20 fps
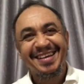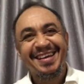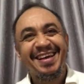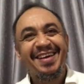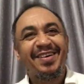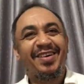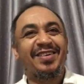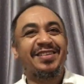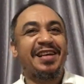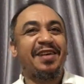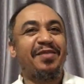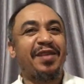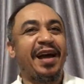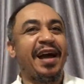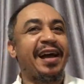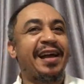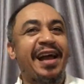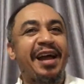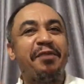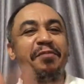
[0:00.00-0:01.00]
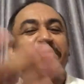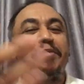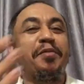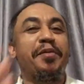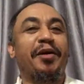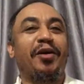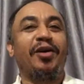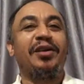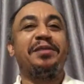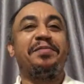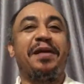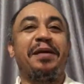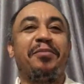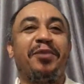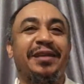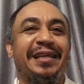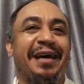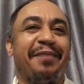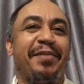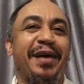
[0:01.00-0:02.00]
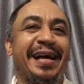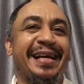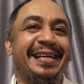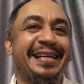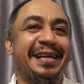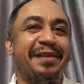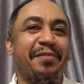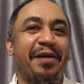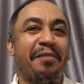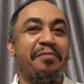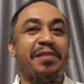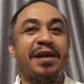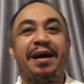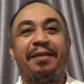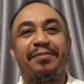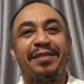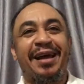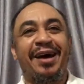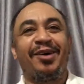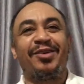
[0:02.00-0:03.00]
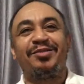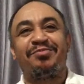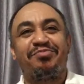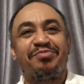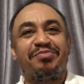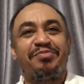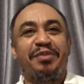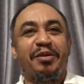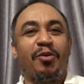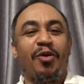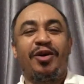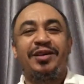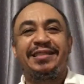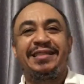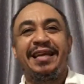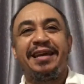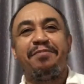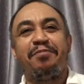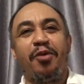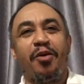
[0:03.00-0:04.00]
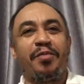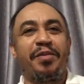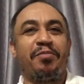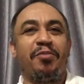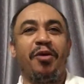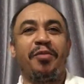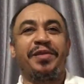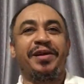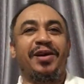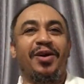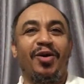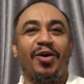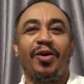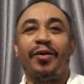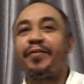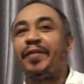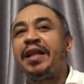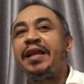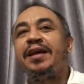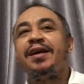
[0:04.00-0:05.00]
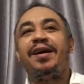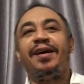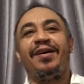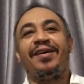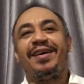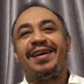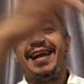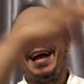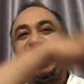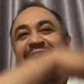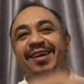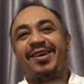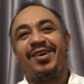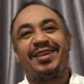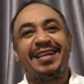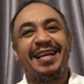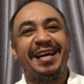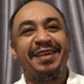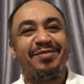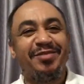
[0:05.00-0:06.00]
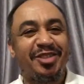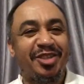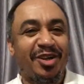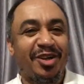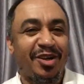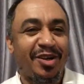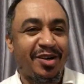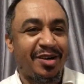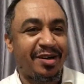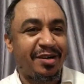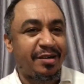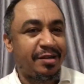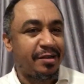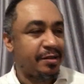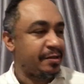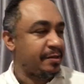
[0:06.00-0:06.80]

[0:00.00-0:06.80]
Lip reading: Because I'm like, how can people be calling my mother by name? And me, I'm now the one saying mommy. Mommy call, oh yeah, your name, Joe.